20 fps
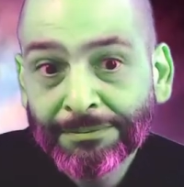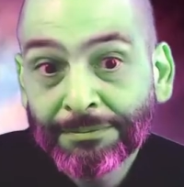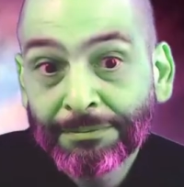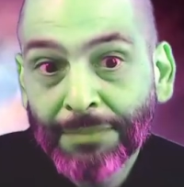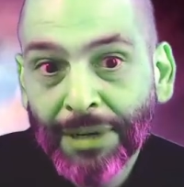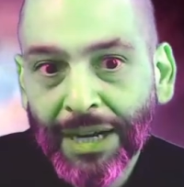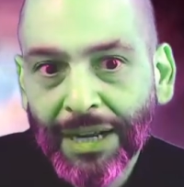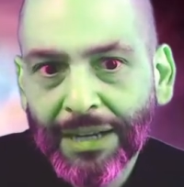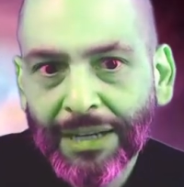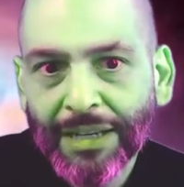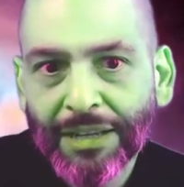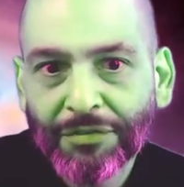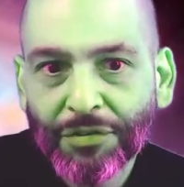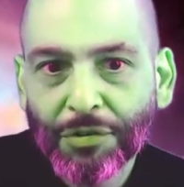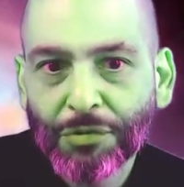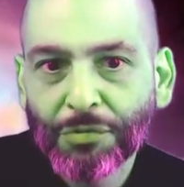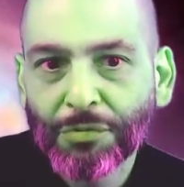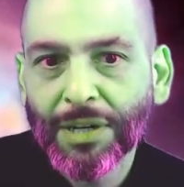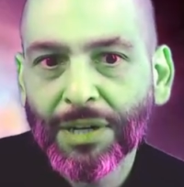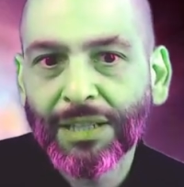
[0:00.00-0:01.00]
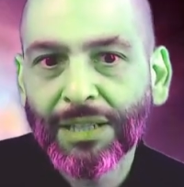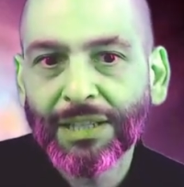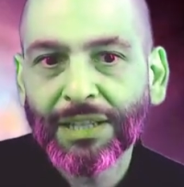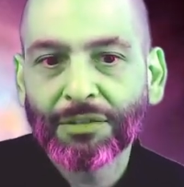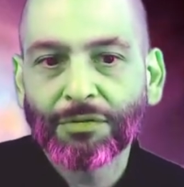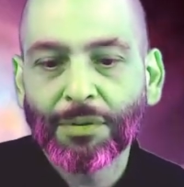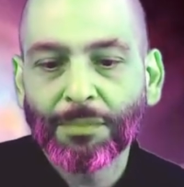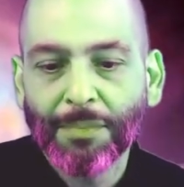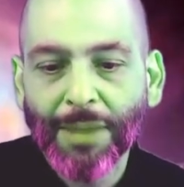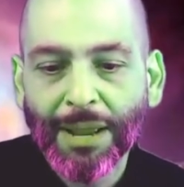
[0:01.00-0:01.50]
But if you really
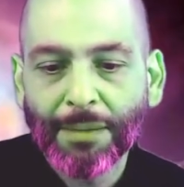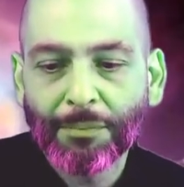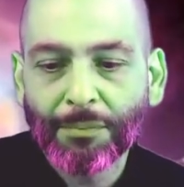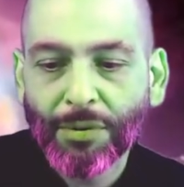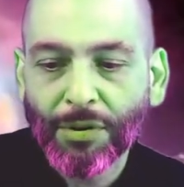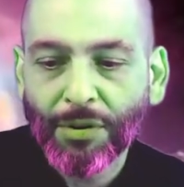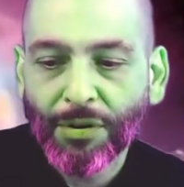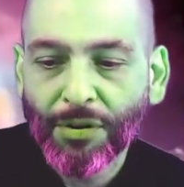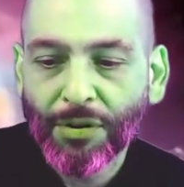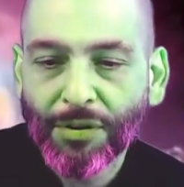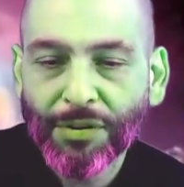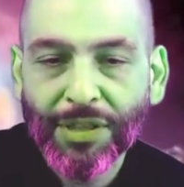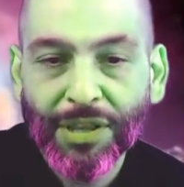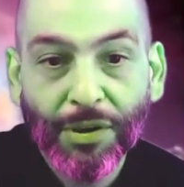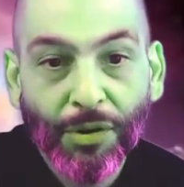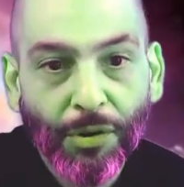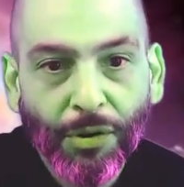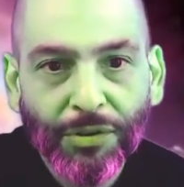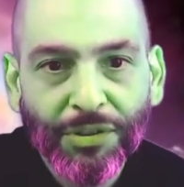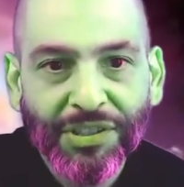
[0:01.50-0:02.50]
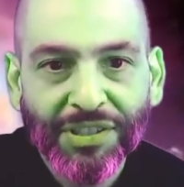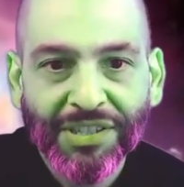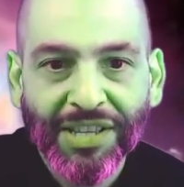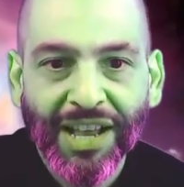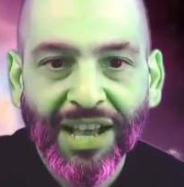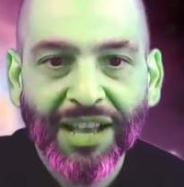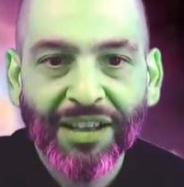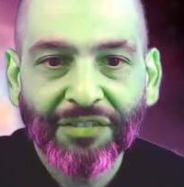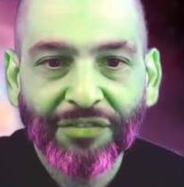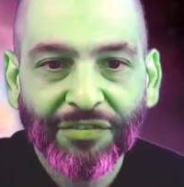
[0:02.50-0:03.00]
remember the old
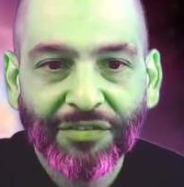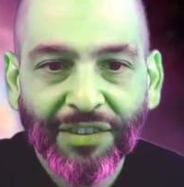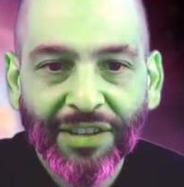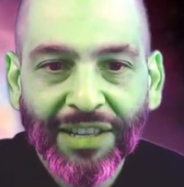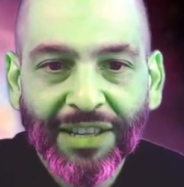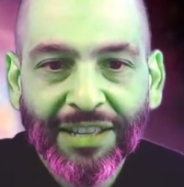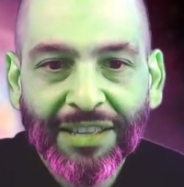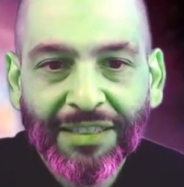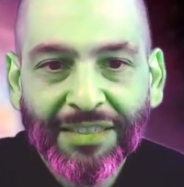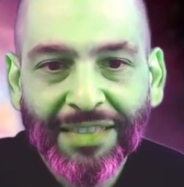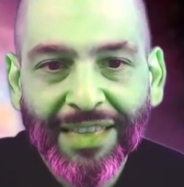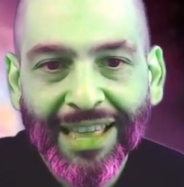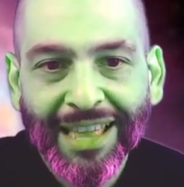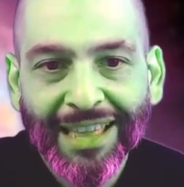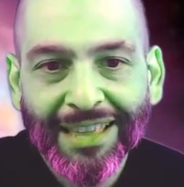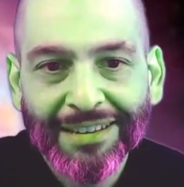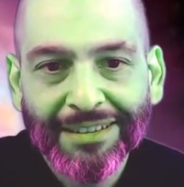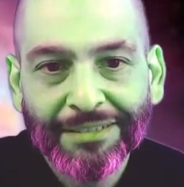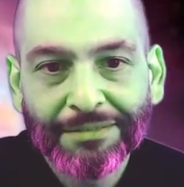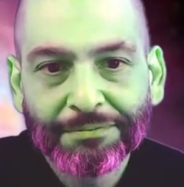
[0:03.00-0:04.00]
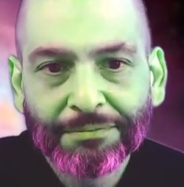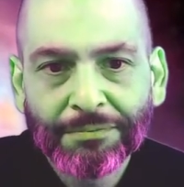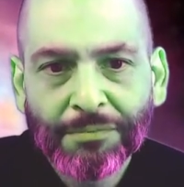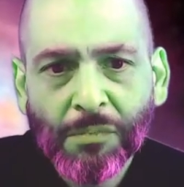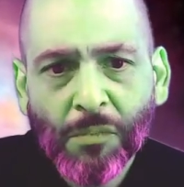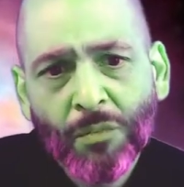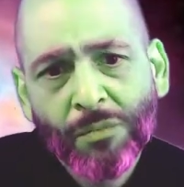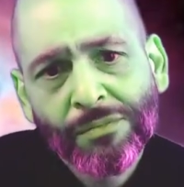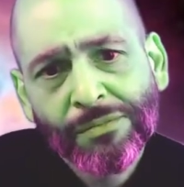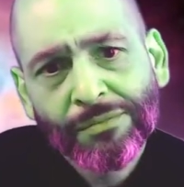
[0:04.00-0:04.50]
stuff, then
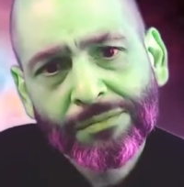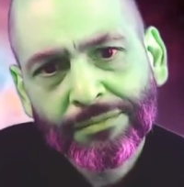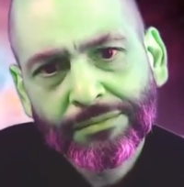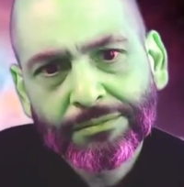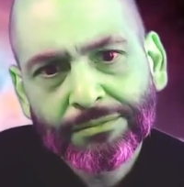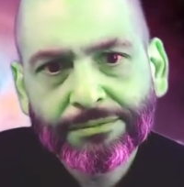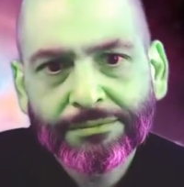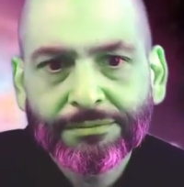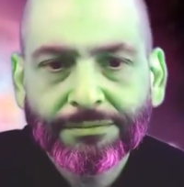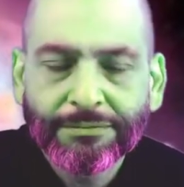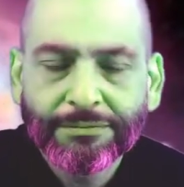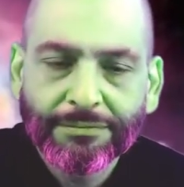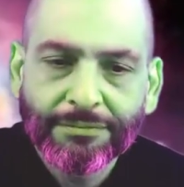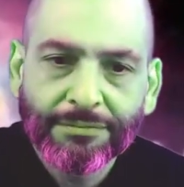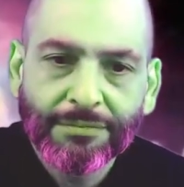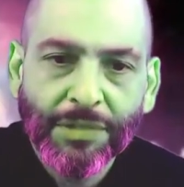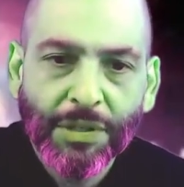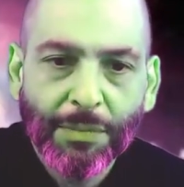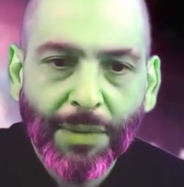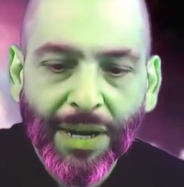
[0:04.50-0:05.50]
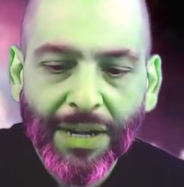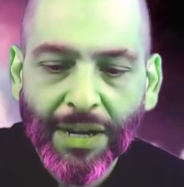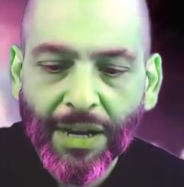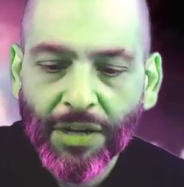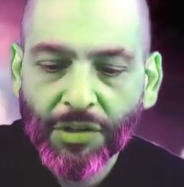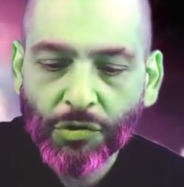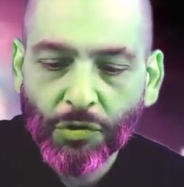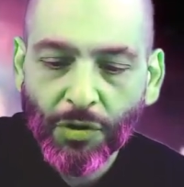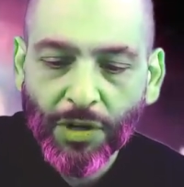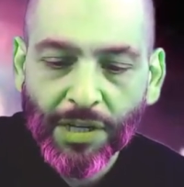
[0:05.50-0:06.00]
Mm, you might not
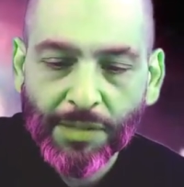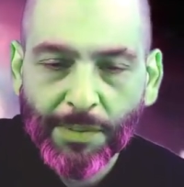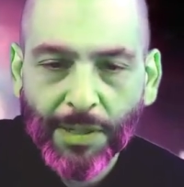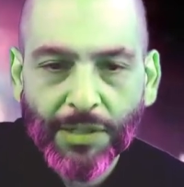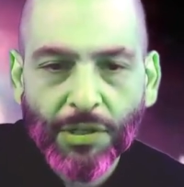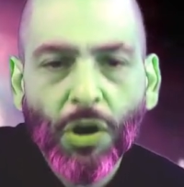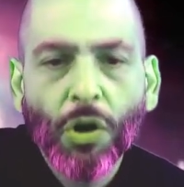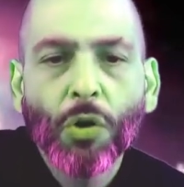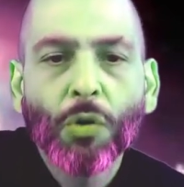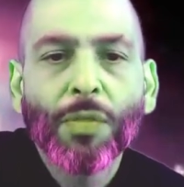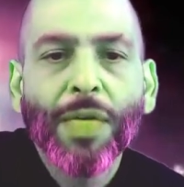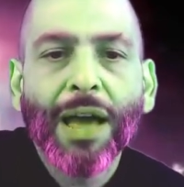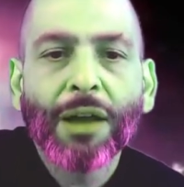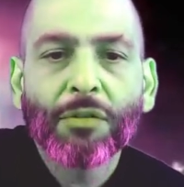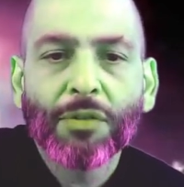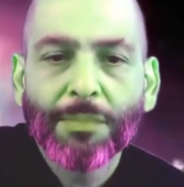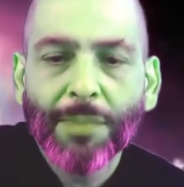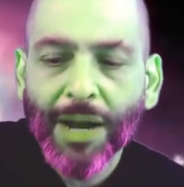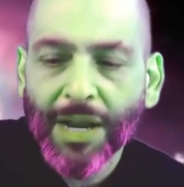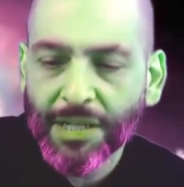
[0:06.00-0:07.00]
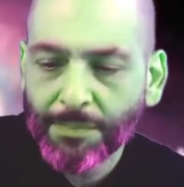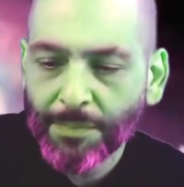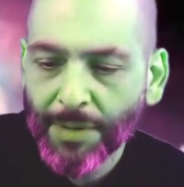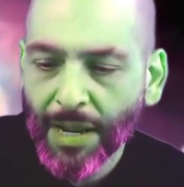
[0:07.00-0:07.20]
enjoy it as much. Oh, that reminds me.